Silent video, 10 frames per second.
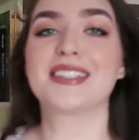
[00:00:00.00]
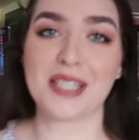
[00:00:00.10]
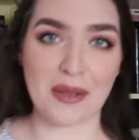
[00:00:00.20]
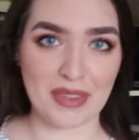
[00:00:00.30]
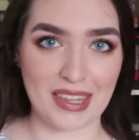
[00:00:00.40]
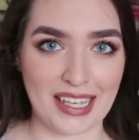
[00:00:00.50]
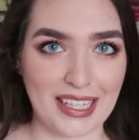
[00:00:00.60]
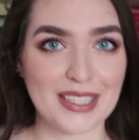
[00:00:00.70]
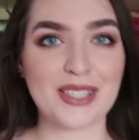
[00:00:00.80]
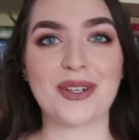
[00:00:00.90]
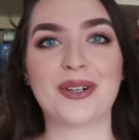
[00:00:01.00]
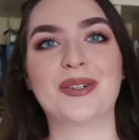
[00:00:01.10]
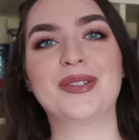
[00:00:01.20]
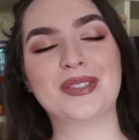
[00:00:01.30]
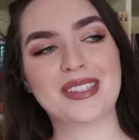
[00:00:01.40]
something,
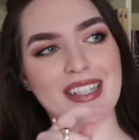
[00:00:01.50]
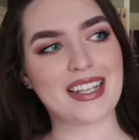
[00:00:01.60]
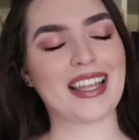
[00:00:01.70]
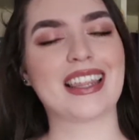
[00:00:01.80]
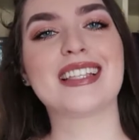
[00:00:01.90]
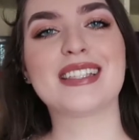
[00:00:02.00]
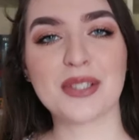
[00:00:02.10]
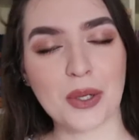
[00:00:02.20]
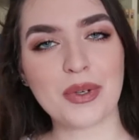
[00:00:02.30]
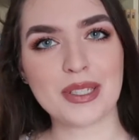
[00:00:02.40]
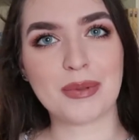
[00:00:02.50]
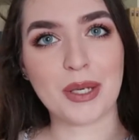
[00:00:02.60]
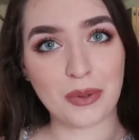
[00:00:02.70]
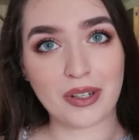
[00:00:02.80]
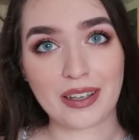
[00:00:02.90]
so this is going to be
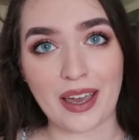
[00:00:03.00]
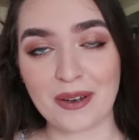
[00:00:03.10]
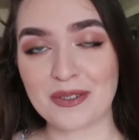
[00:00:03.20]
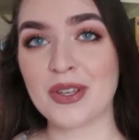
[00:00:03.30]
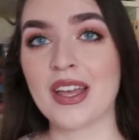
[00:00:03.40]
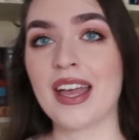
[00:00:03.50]
a workout.